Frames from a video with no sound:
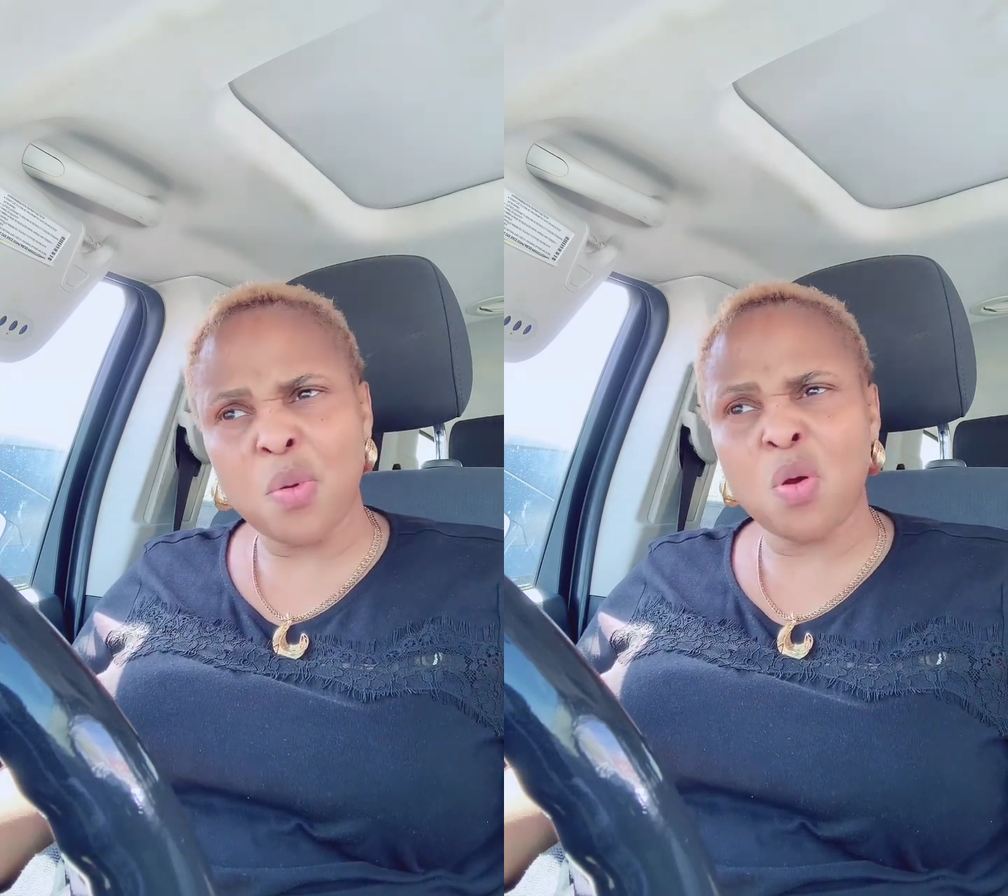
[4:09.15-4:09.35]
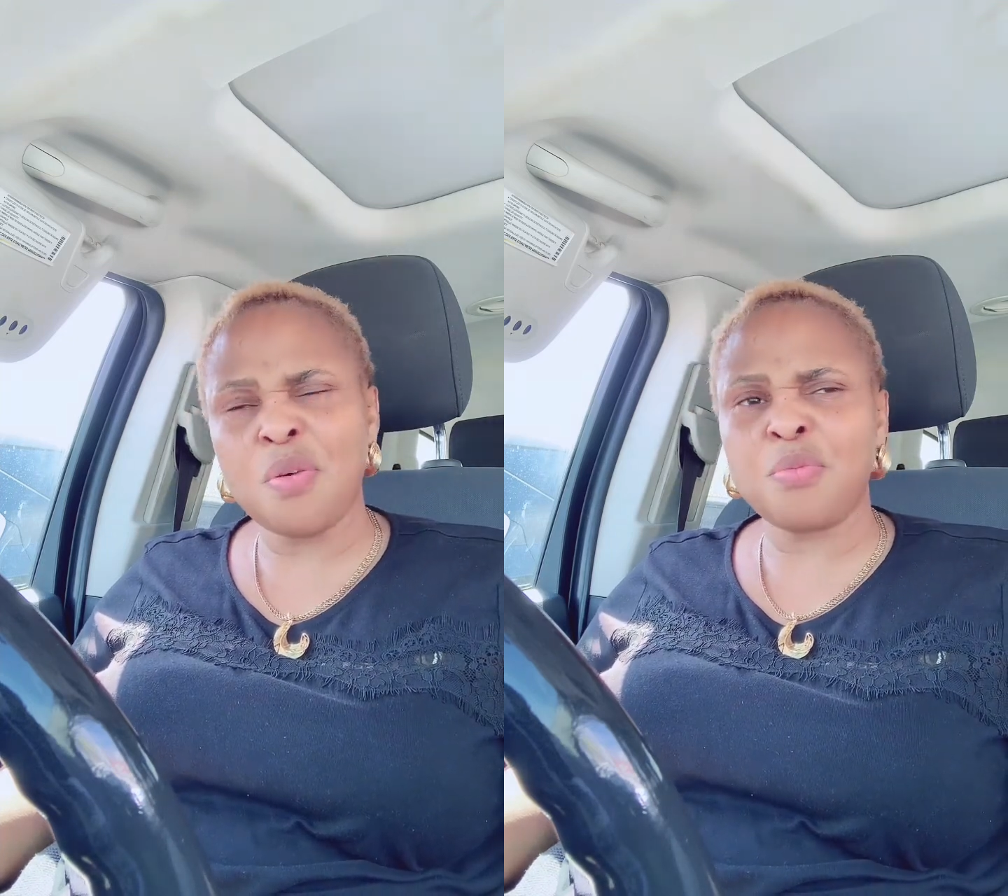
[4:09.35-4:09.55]
We
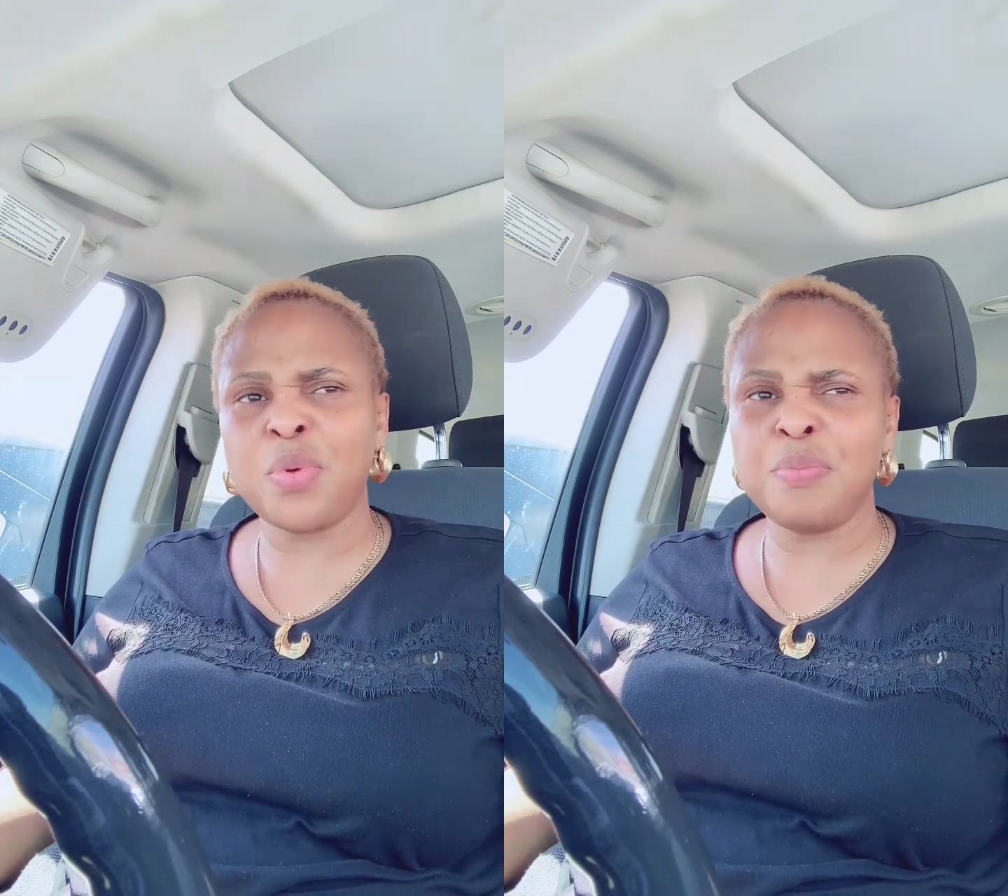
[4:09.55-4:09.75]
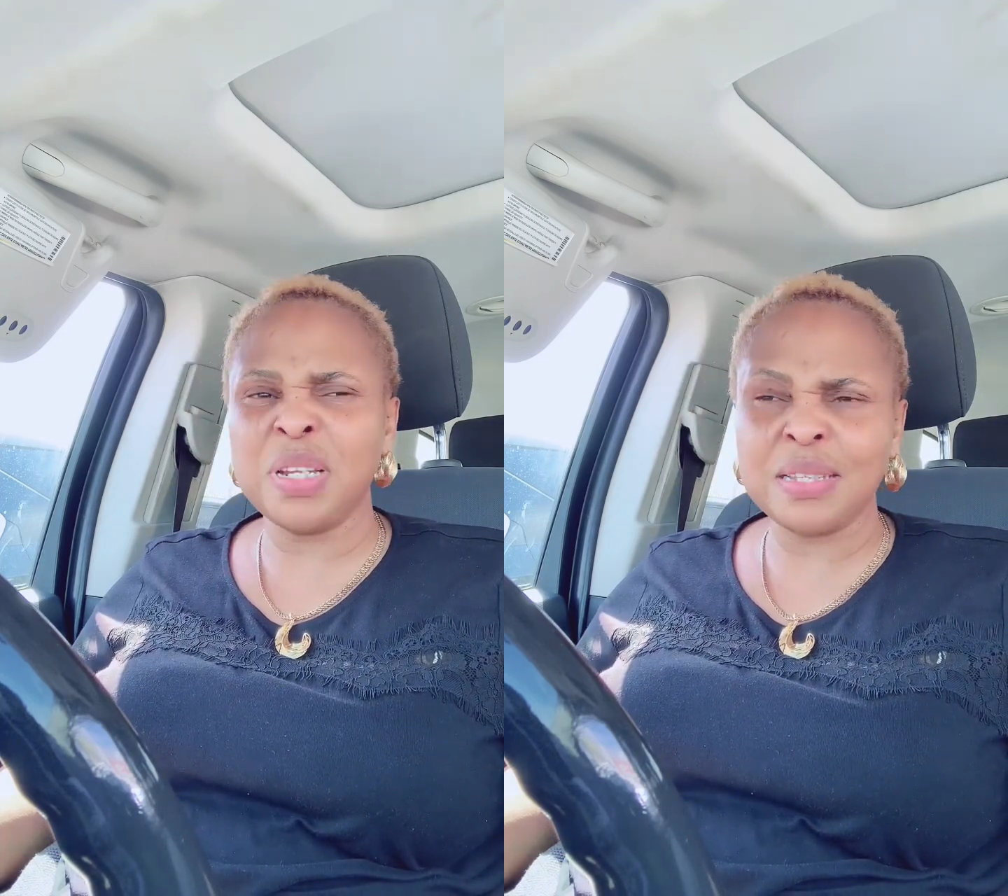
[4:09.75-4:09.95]
can't
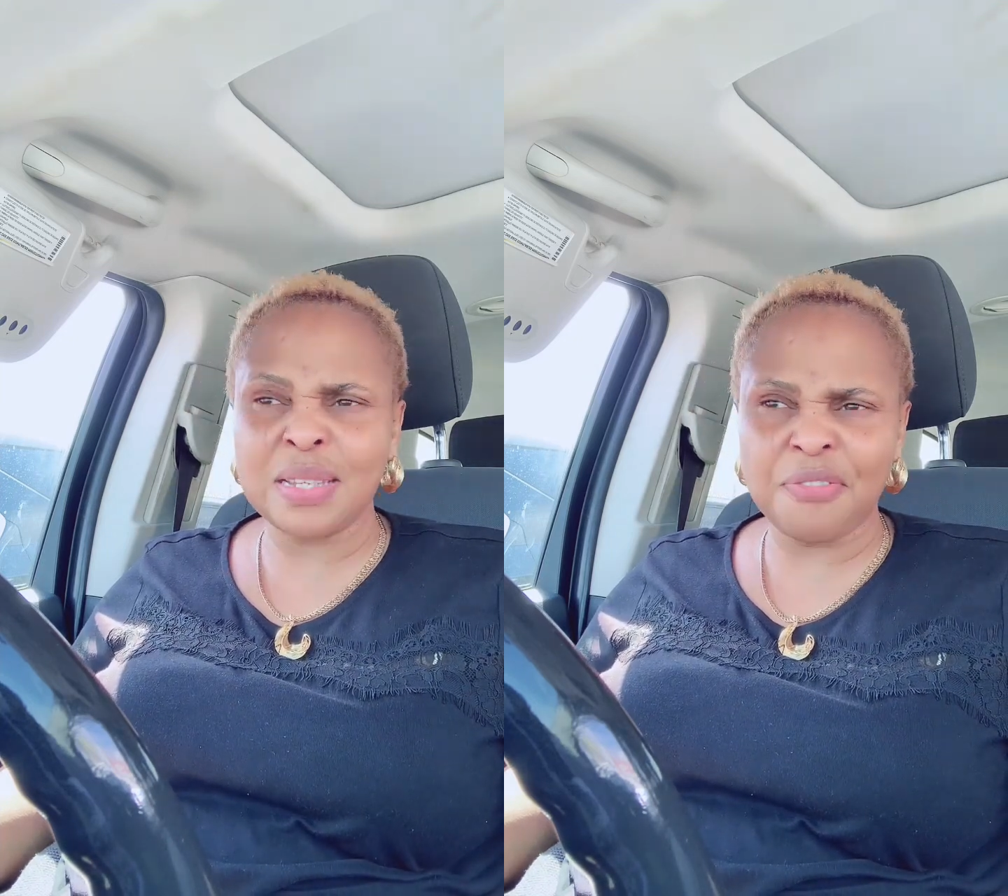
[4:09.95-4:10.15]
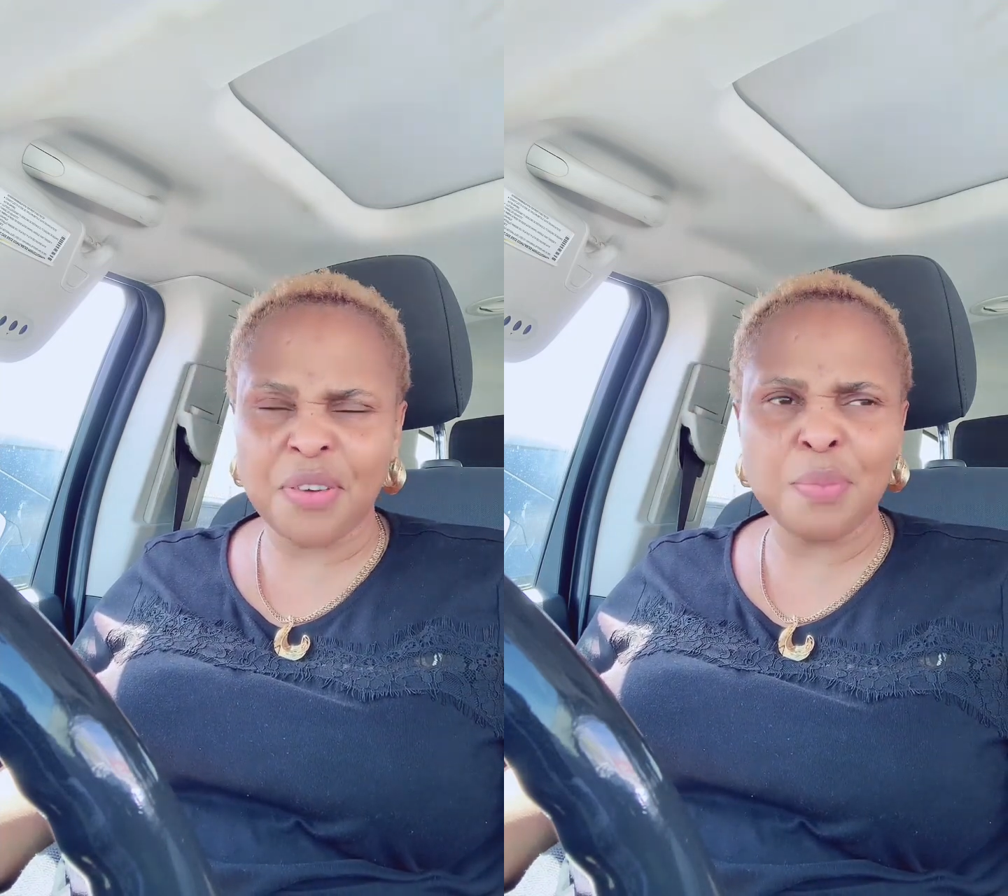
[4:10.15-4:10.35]
we'll be the
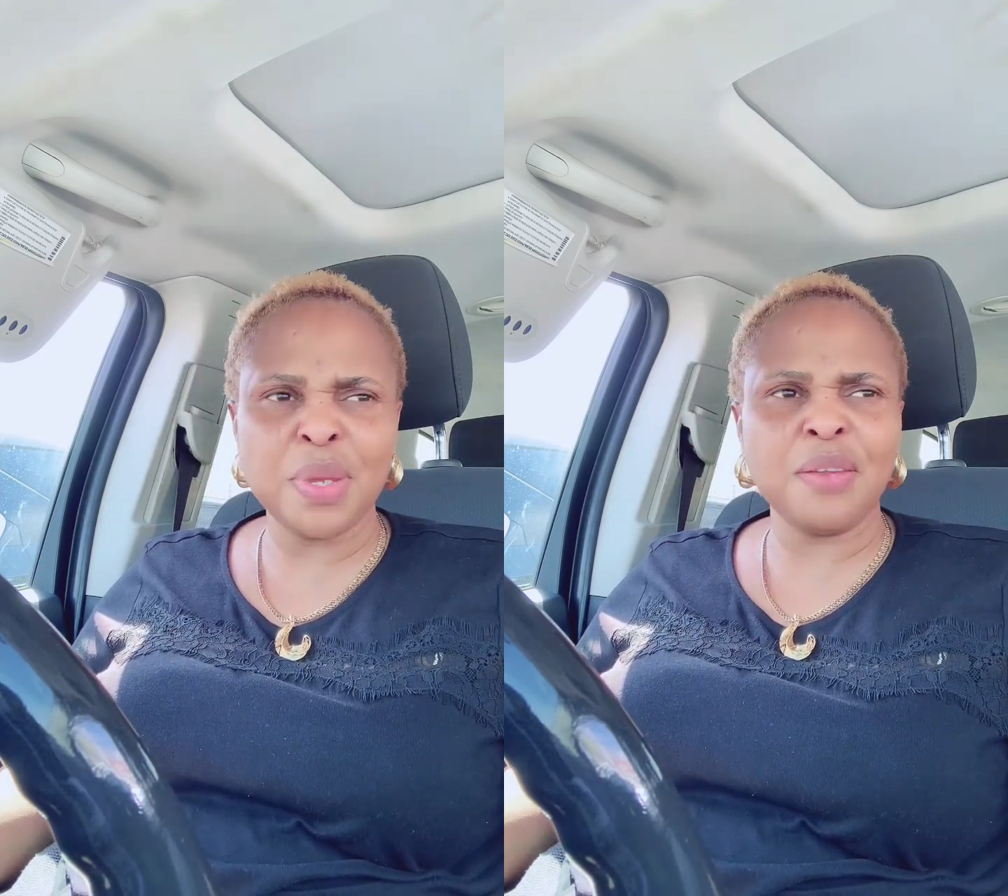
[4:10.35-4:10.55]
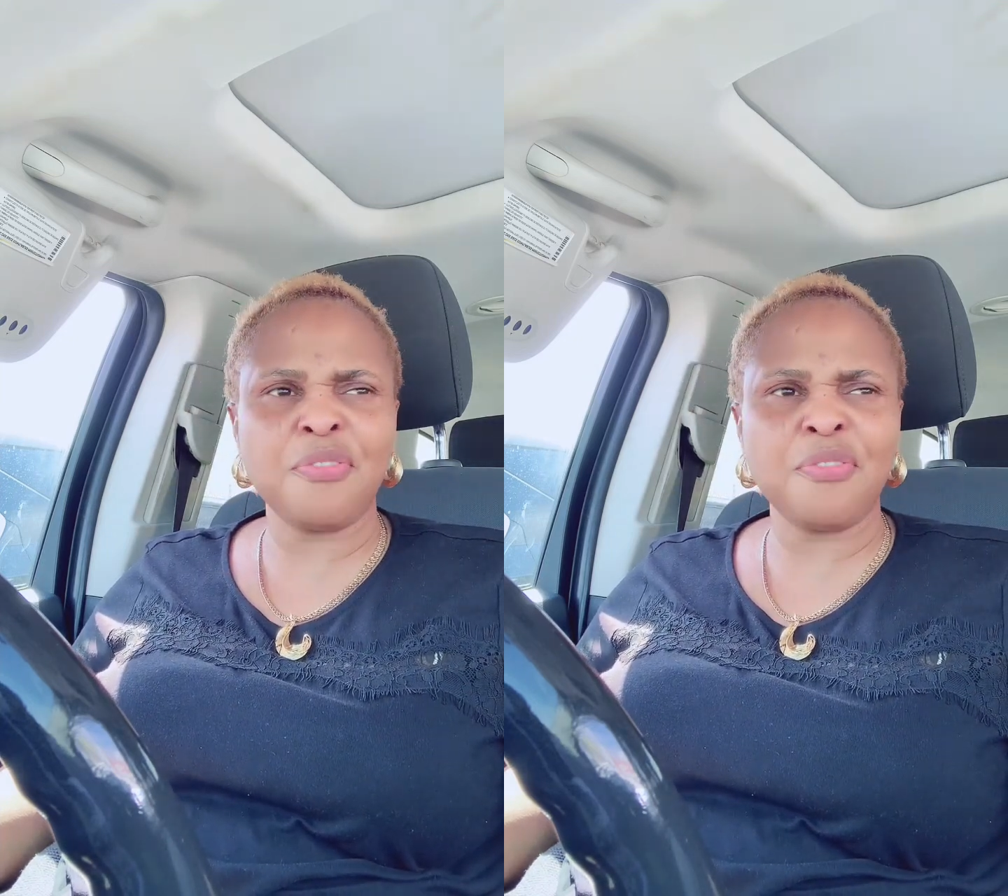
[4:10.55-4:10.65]
same family